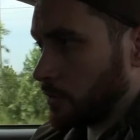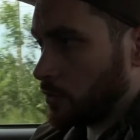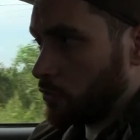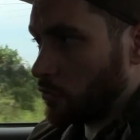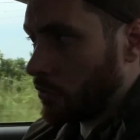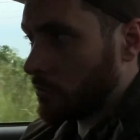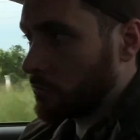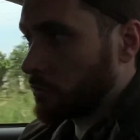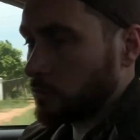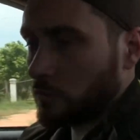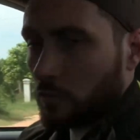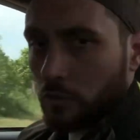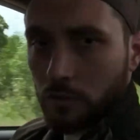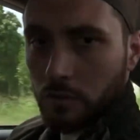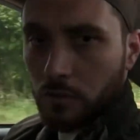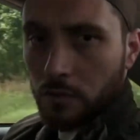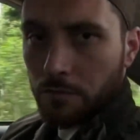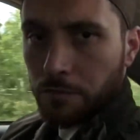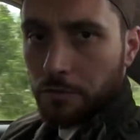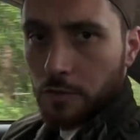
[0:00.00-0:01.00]
normal
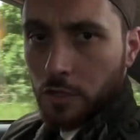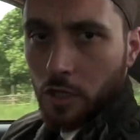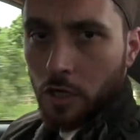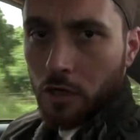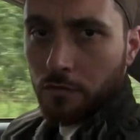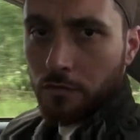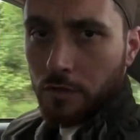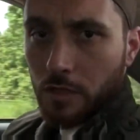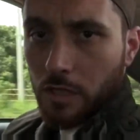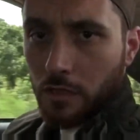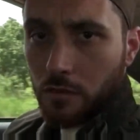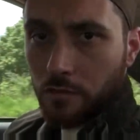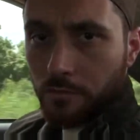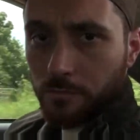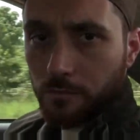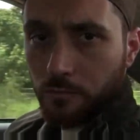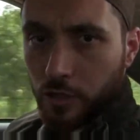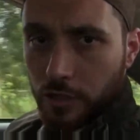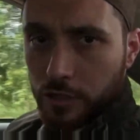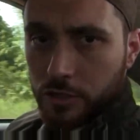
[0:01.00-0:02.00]
wood, if you carve it out of
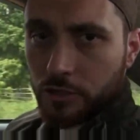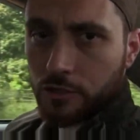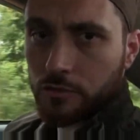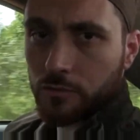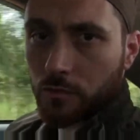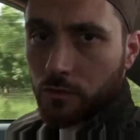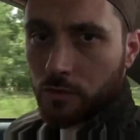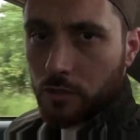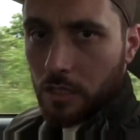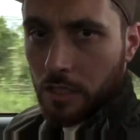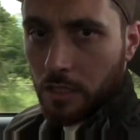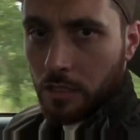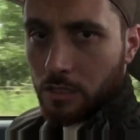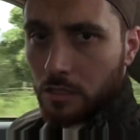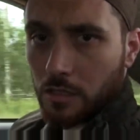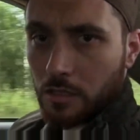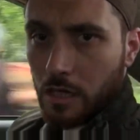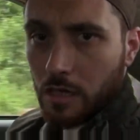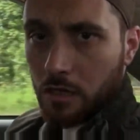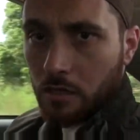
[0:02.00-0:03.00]
precious wood,
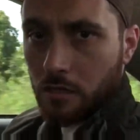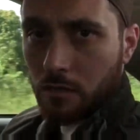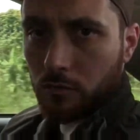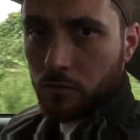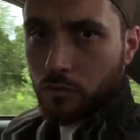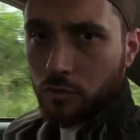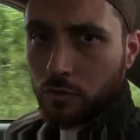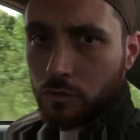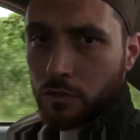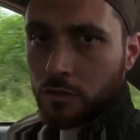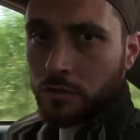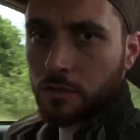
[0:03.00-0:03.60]
i.e. agar wood,